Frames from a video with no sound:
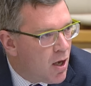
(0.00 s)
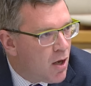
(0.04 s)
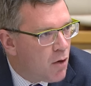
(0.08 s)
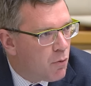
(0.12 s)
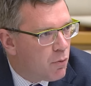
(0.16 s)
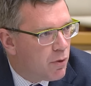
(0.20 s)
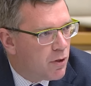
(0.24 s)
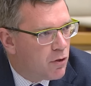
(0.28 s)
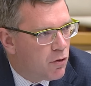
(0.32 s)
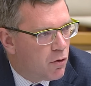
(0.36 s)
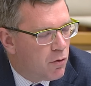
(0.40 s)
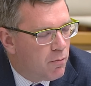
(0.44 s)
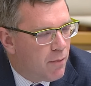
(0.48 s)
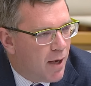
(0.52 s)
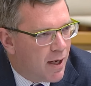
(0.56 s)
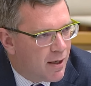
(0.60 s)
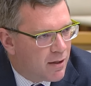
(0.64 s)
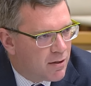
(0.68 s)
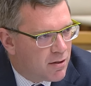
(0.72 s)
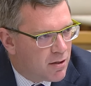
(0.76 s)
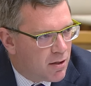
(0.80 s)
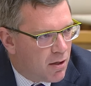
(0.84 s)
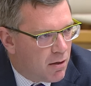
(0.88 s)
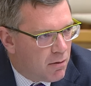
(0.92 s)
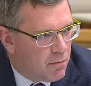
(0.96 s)
We do make
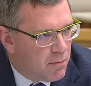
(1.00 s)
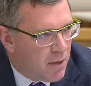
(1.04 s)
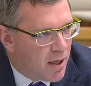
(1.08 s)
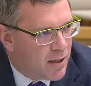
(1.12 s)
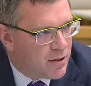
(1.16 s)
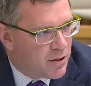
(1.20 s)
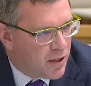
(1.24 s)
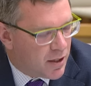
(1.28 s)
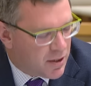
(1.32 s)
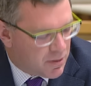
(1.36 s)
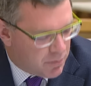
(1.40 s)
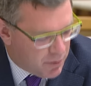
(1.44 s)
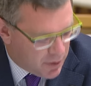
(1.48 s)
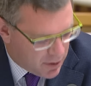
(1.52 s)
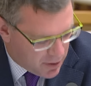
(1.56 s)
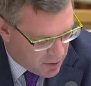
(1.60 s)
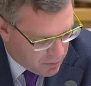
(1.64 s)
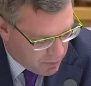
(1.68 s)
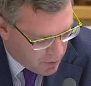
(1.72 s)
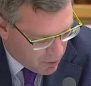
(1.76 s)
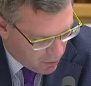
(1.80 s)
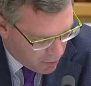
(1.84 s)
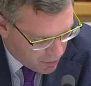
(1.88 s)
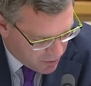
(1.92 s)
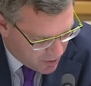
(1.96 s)
some adjustments
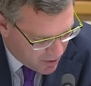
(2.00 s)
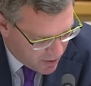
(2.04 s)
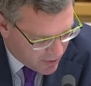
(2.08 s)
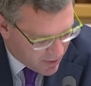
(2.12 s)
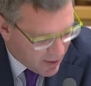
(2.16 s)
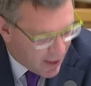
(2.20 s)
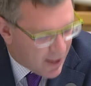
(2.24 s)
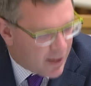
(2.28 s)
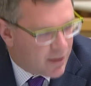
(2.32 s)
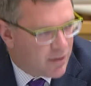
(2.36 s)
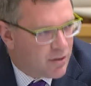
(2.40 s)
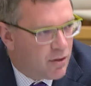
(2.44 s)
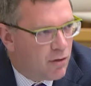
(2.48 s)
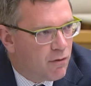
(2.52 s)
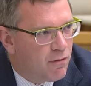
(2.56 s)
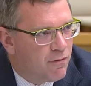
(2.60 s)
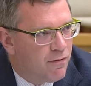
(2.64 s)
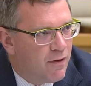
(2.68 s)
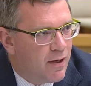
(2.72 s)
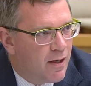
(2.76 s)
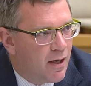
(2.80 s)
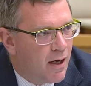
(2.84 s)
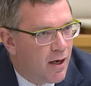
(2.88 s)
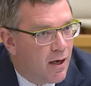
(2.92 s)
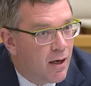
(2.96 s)
because this ASL
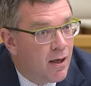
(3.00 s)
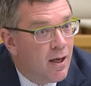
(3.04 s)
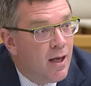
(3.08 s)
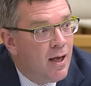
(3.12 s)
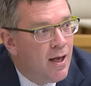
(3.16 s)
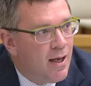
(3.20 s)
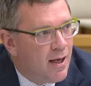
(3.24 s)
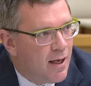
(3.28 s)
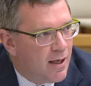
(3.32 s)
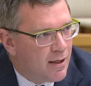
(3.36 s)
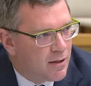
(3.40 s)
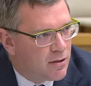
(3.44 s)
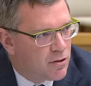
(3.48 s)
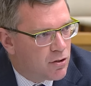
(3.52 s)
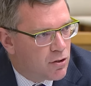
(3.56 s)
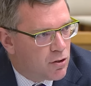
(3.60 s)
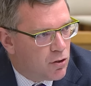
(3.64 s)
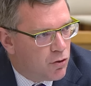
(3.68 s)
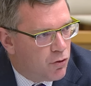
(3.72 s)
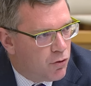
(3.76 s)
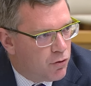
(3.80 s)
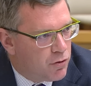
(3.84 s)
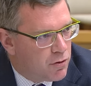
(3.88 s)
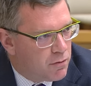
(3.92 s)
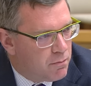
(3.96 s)
figure
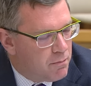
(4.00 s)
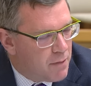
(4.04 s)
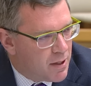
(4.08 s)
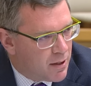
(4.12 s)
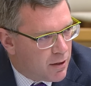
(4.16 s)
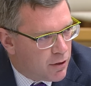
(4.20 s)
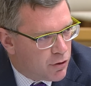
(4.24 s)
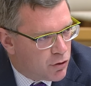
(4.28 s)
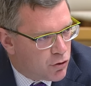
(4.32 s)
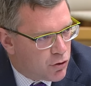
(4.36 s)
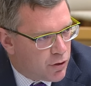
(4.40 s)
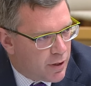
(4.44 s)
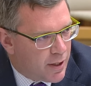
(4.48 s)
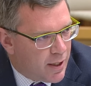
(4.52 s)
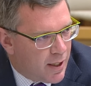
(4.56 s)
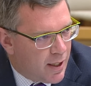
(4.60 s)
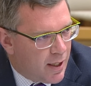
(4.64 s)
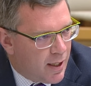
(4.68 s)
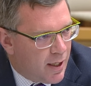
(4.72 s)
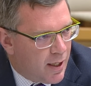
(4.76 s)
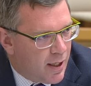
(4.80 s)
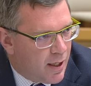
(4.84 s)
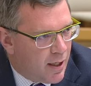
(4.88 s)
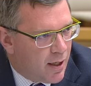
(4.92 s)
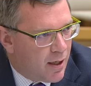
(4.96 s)
excludes
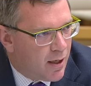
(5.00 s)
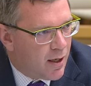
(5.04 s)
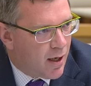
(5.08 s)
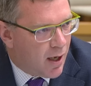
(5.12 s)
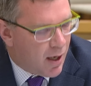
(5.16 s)
military